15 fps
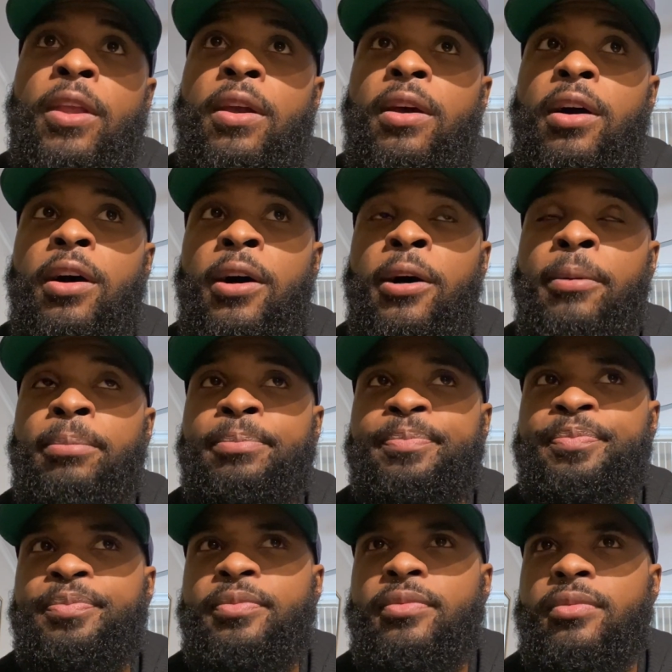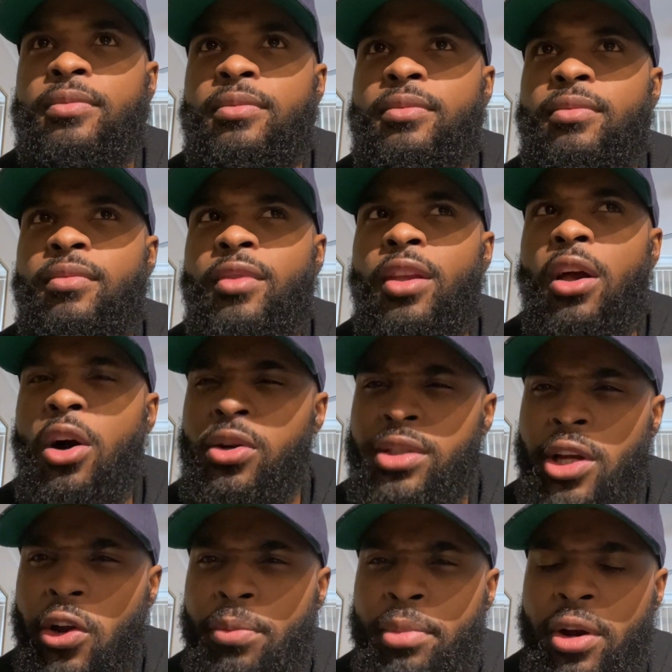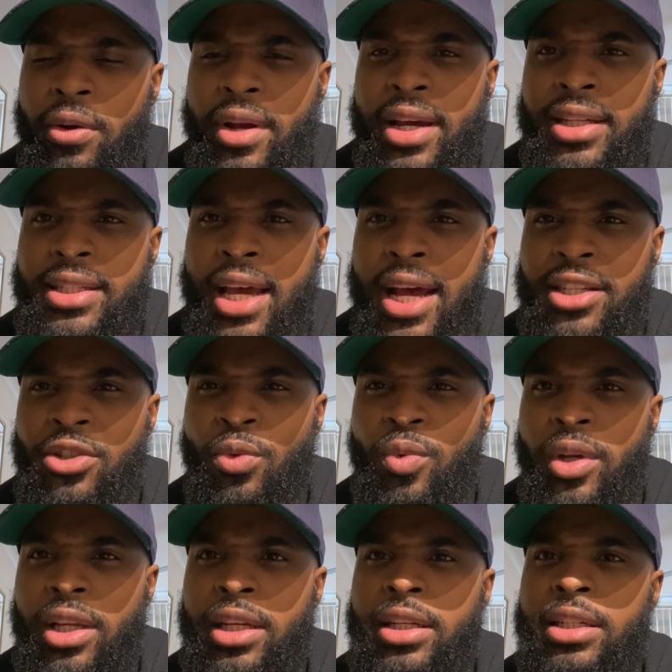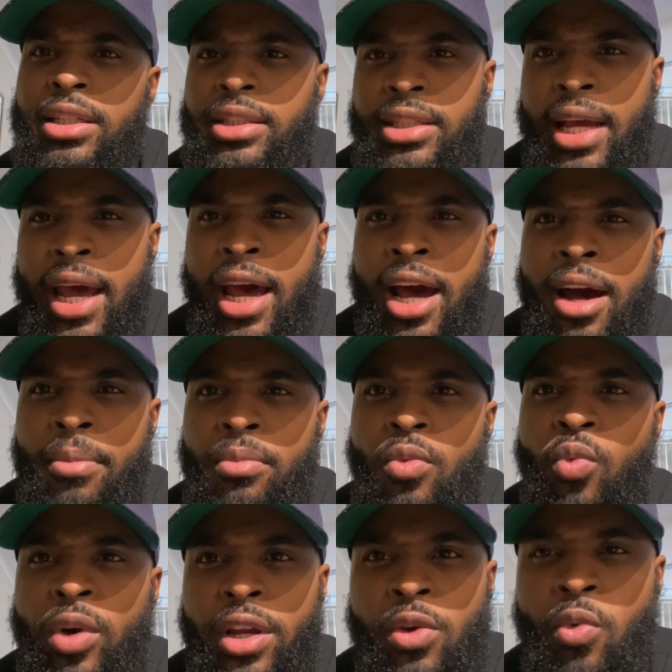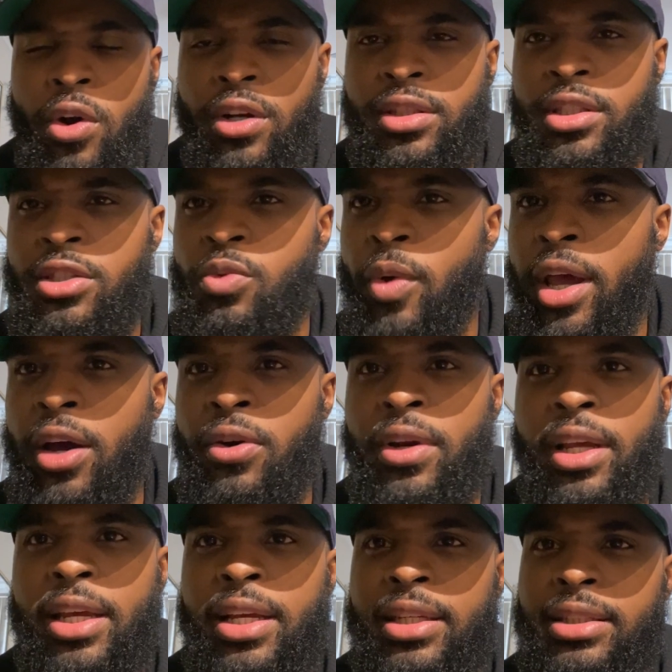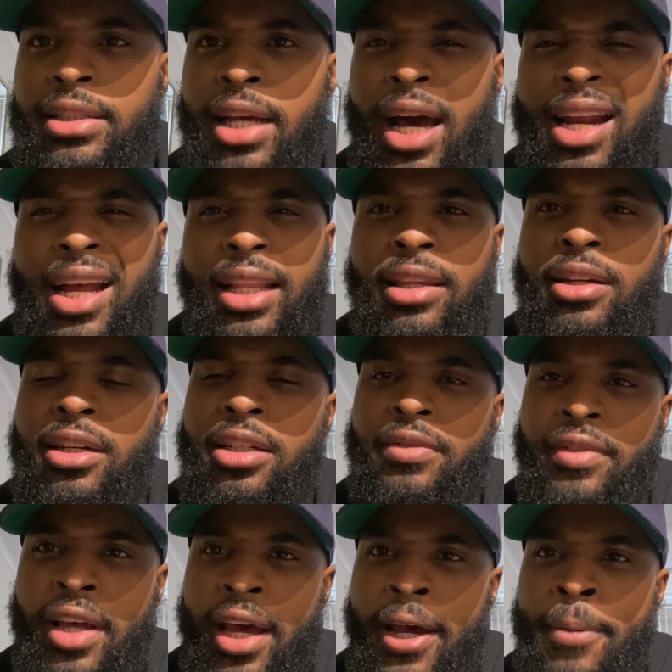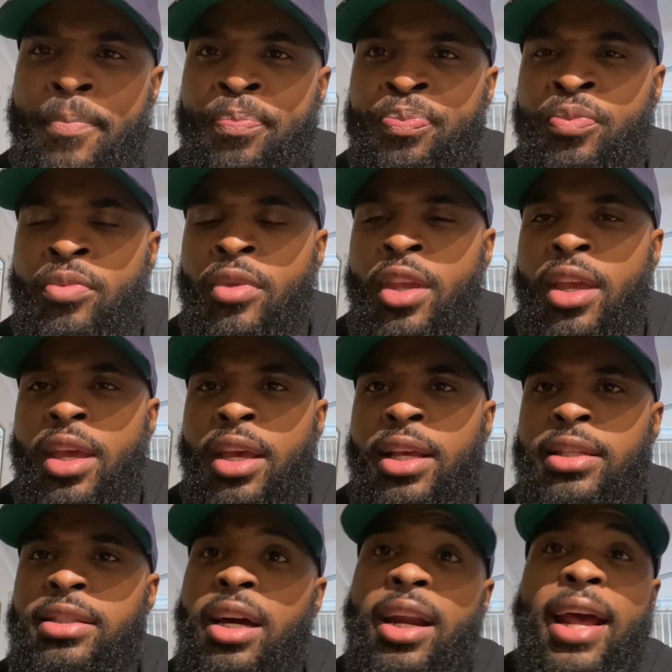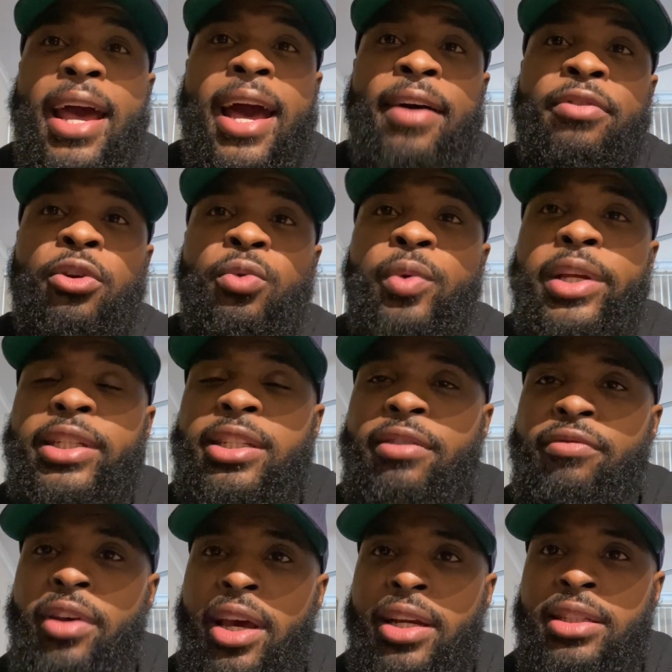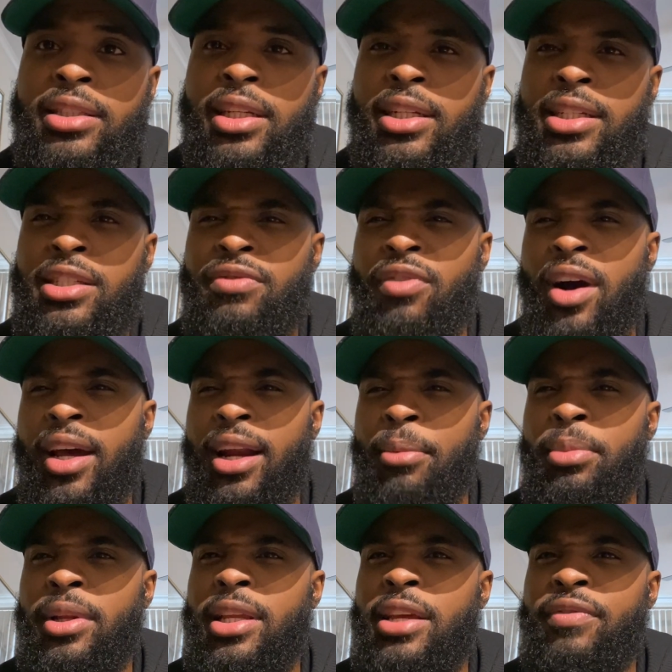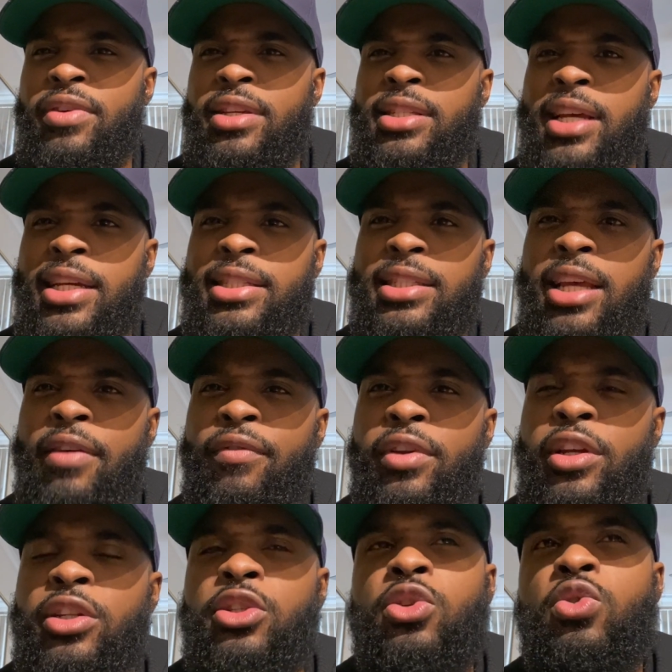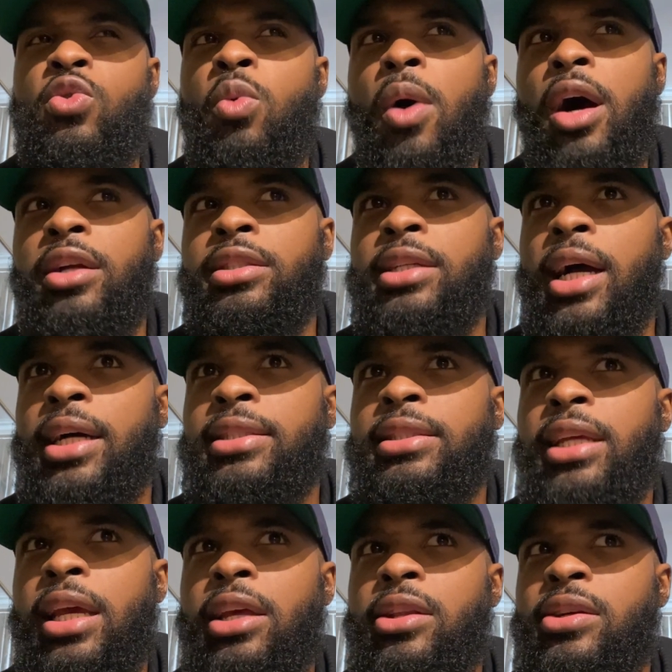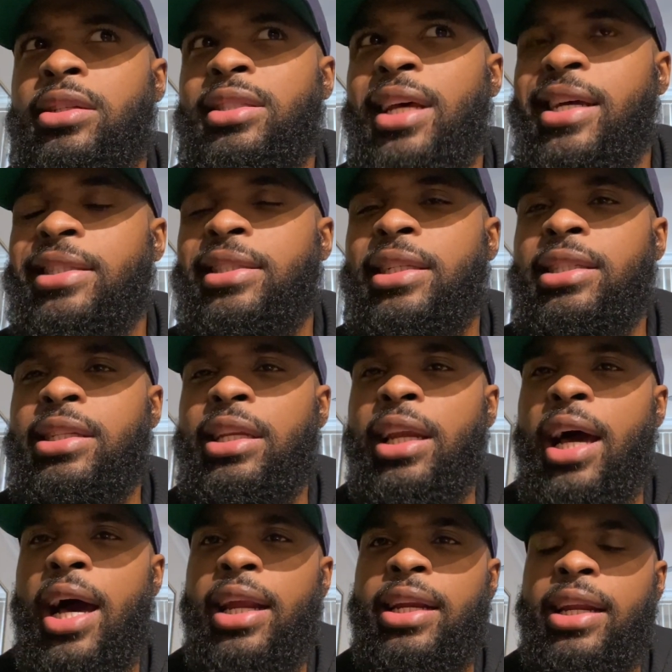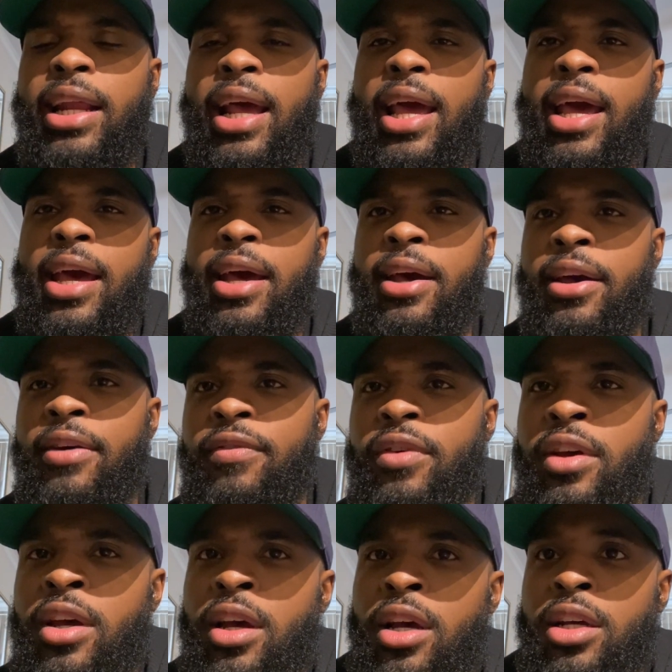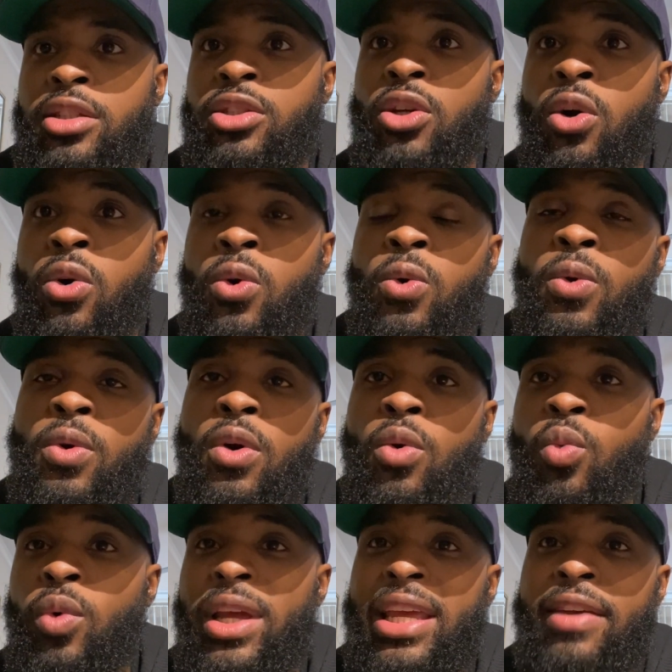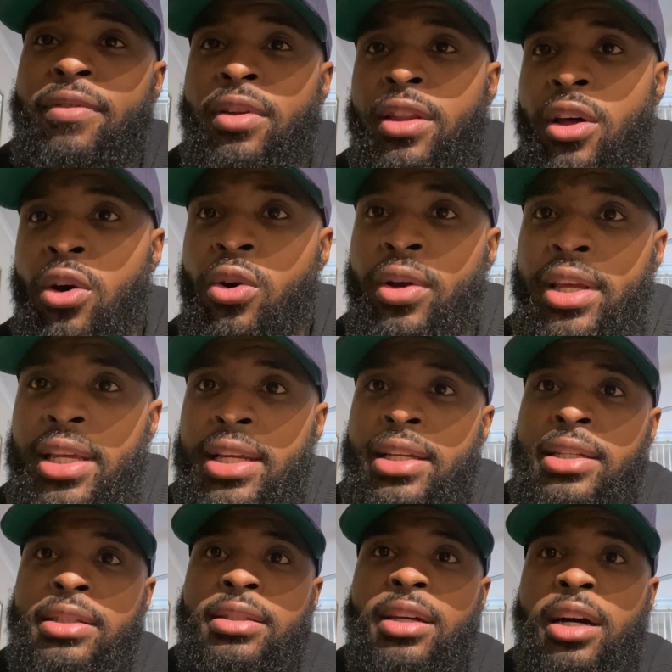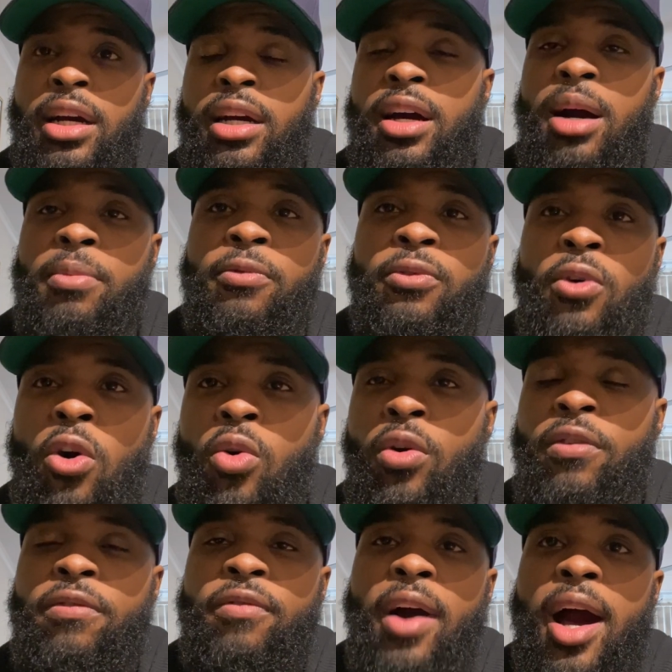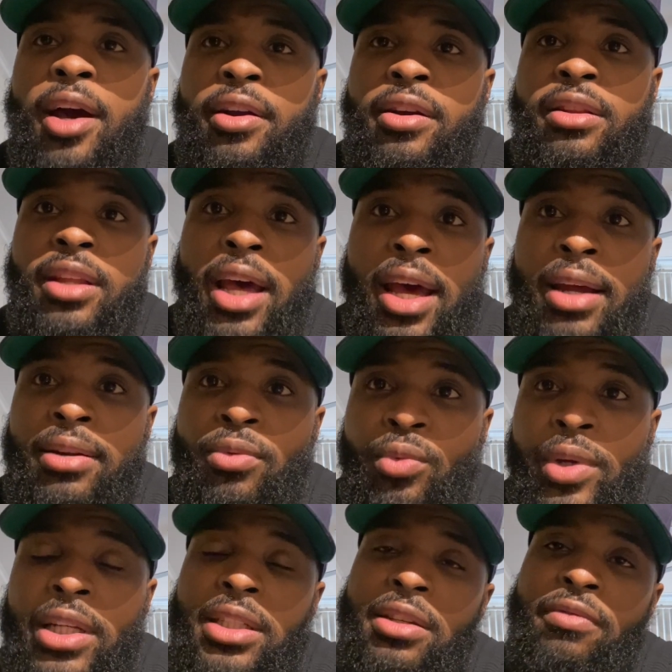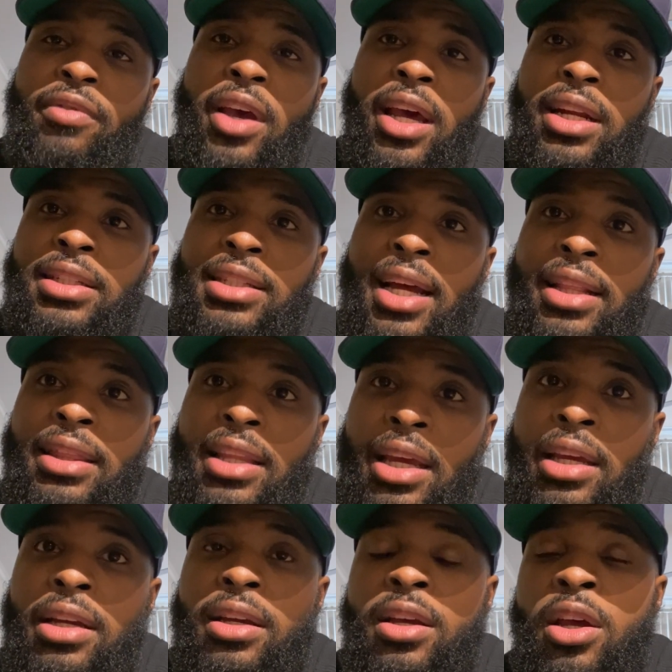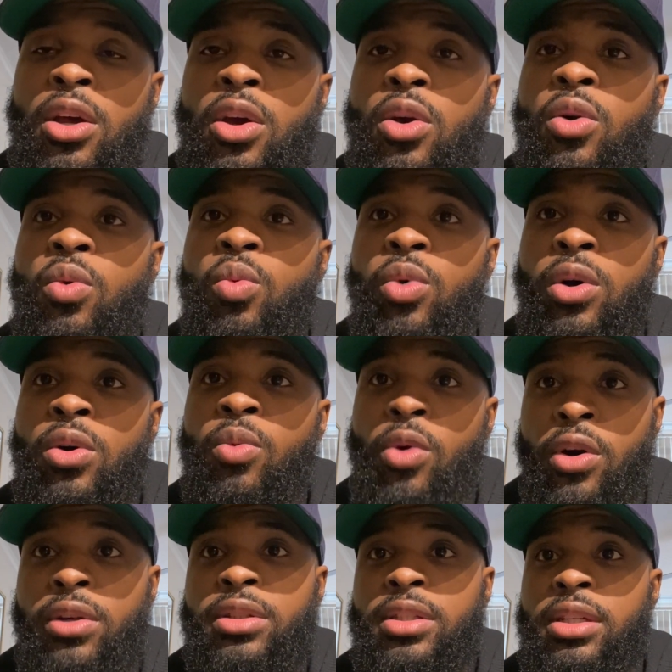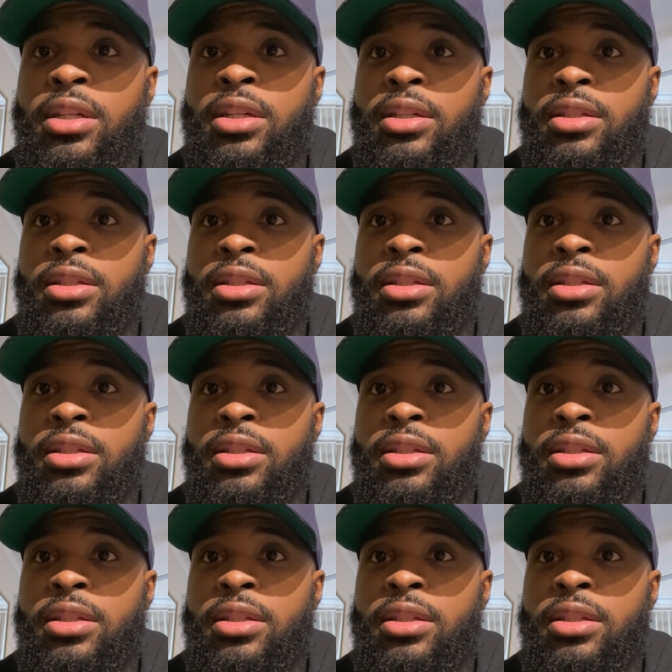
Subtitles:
Jose Ramirez has a really good jab when he works his way on the inside. I love that. He's going to have the reach advantage in this fight. I believe he's at 72 while Josh Taylor is at 69 and a half. So even though he's a come forward fighter, that reach advantage, I think, will work to